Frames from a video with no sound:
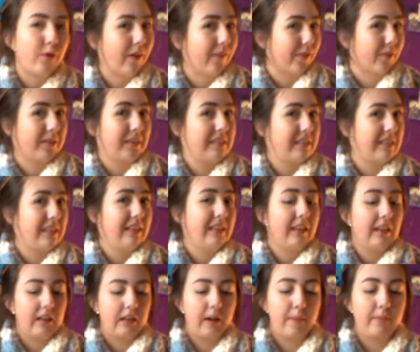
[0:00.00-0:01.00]
I've only
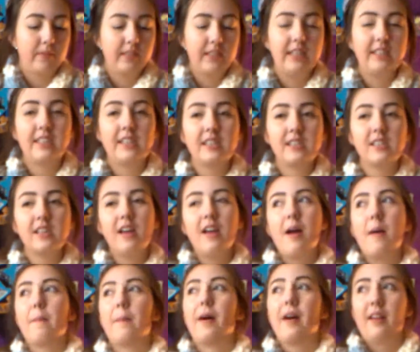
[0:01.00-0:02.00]
seen a couple seasons,
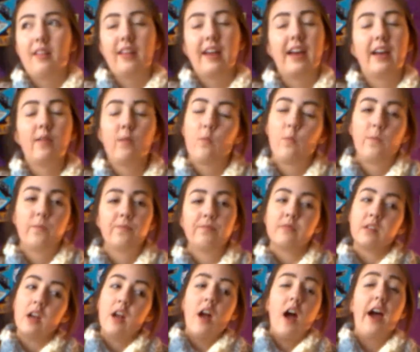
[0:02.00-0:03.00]
but like
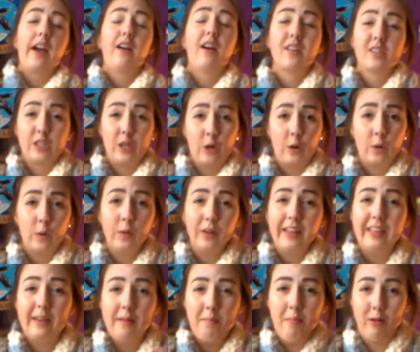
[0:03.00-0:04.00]
I got so
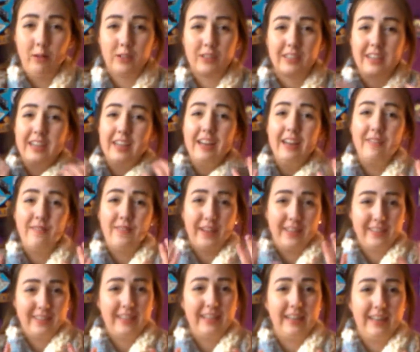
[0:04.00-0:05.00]
like emotionally
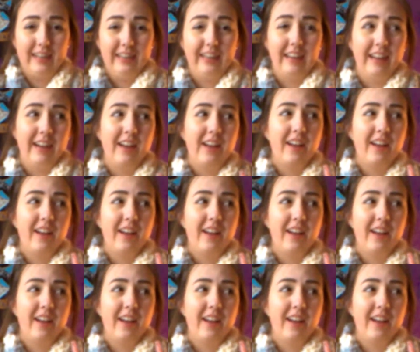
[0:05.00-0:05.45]
invested in